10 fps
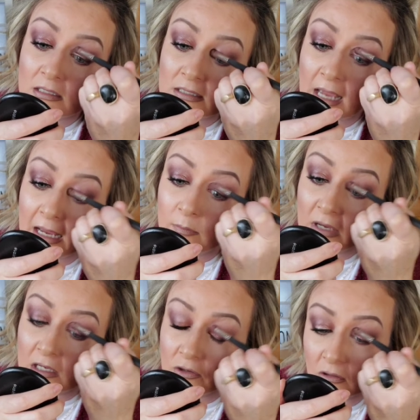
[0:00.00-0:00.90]
Tag
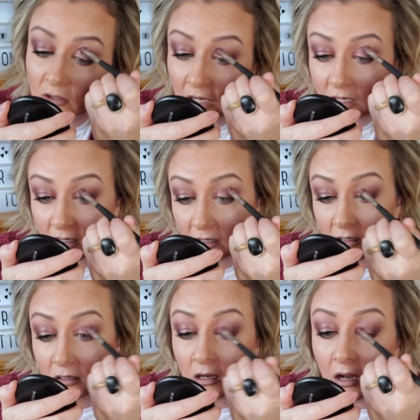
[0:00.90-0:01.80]
me in your look.
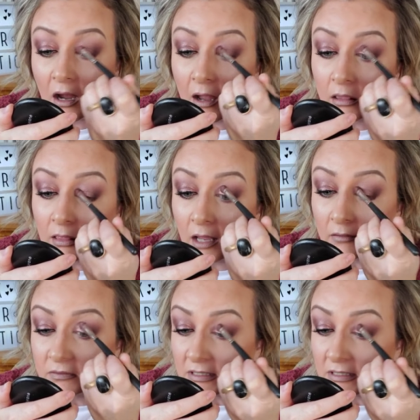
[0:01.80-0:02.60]
I'd love